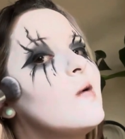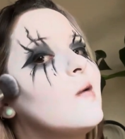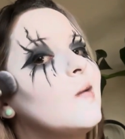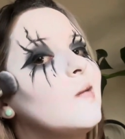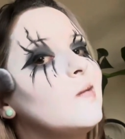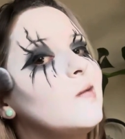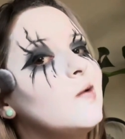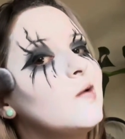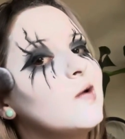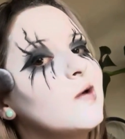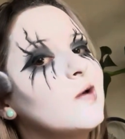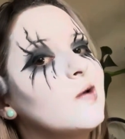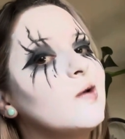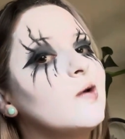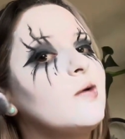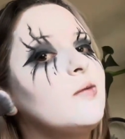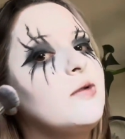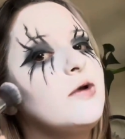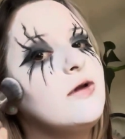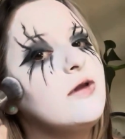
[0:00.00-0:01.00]
I'm using a little
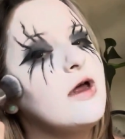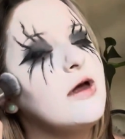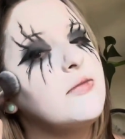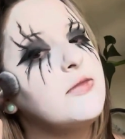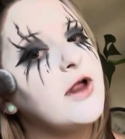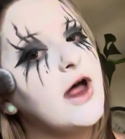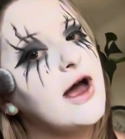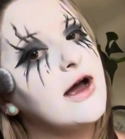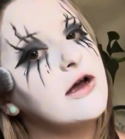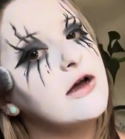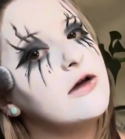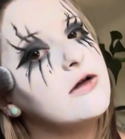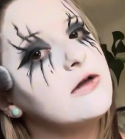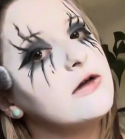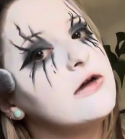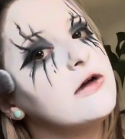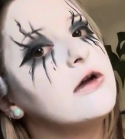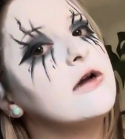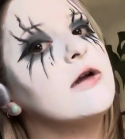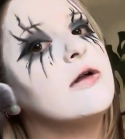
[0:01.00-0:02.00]
bit of that black color
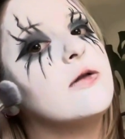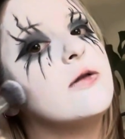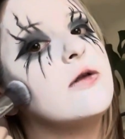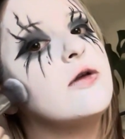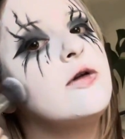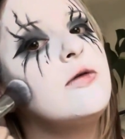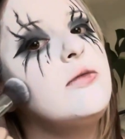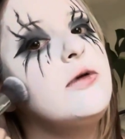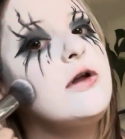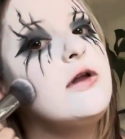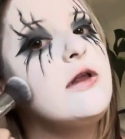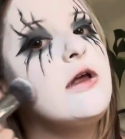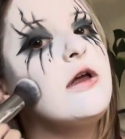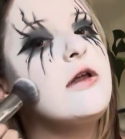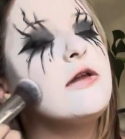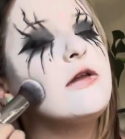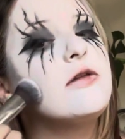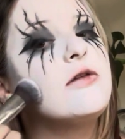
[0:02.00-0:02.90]
and a little bit of that